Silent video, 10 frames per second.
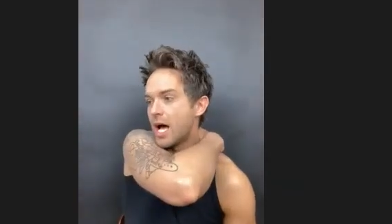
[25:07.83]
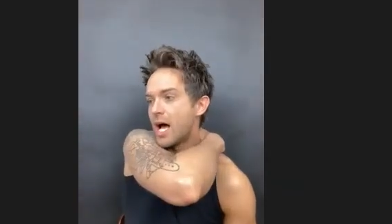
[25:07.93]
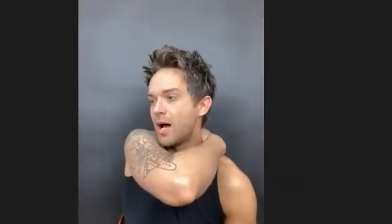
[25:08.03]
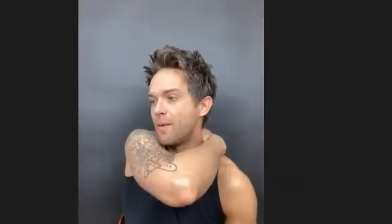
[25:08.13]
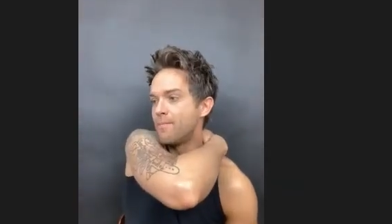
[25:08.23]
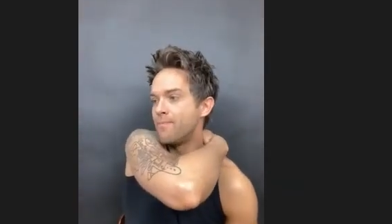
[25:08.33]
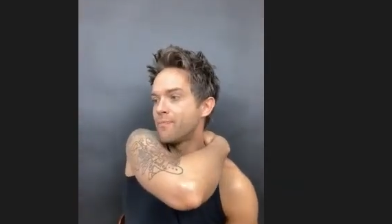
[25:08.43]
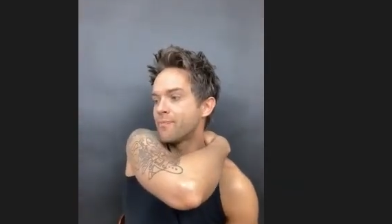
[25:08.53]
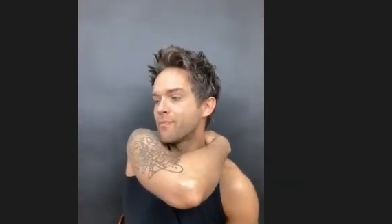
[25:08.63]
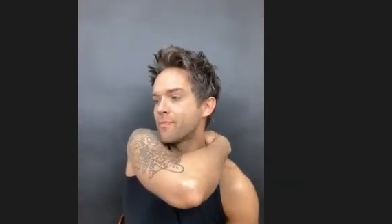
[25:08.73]

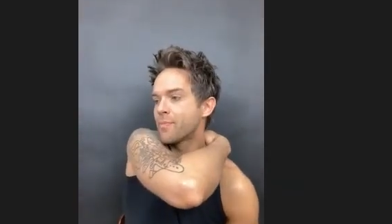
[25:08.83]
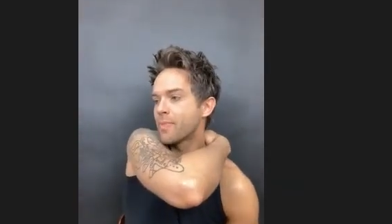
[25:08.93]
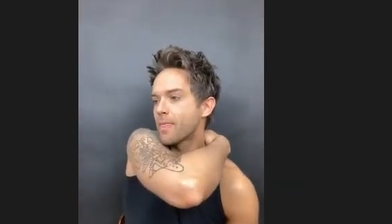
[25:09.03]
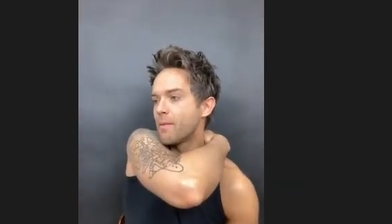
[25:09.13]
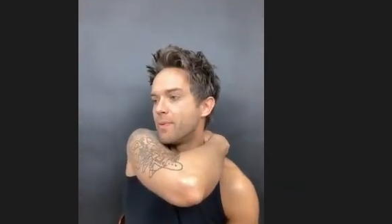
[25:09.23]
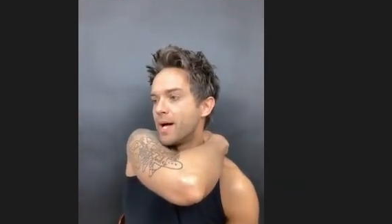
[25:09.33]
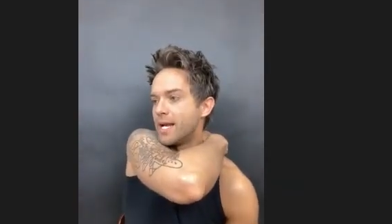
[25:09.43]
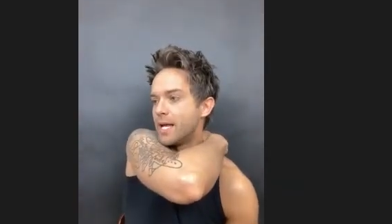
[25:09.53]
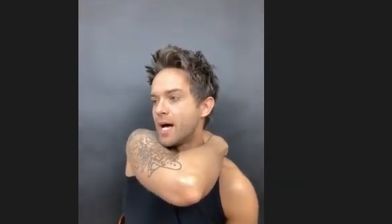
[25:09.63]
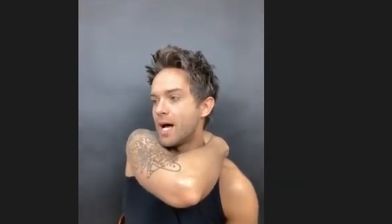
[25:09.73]

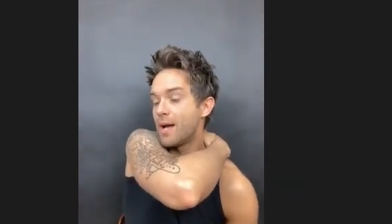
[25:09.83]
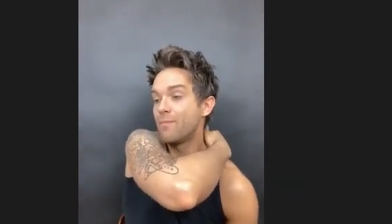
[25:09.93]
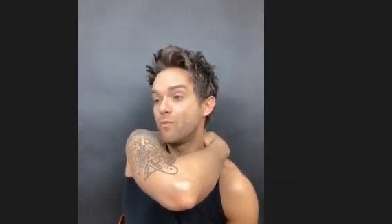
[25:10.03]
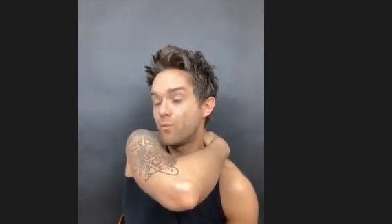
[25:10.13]
But I'm